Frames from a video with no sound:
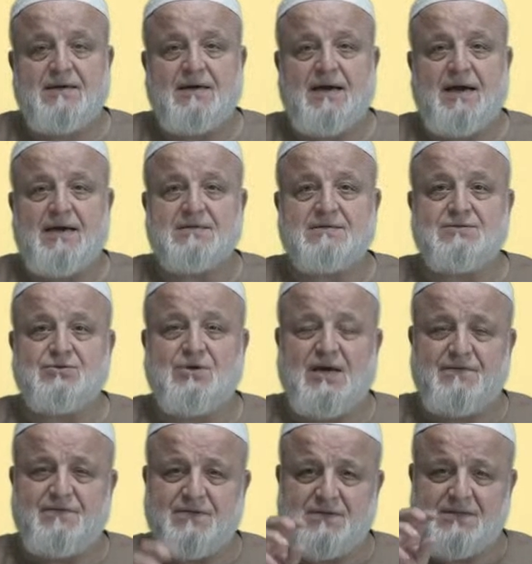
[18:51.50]
as you
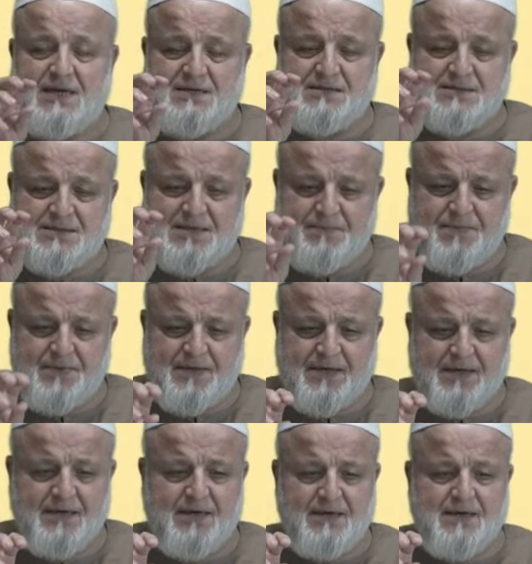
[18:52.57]
haven't done
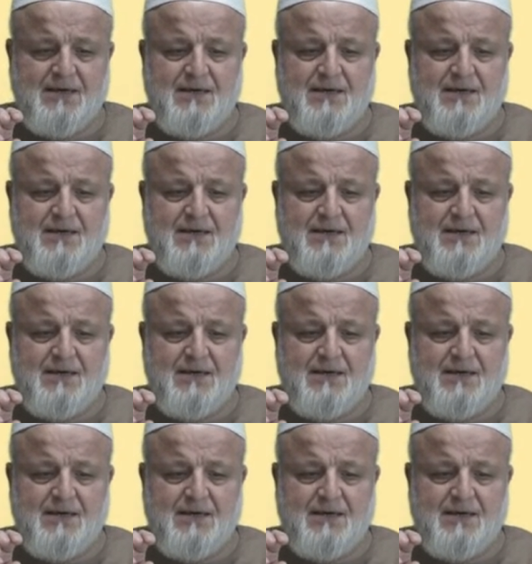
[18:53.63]
something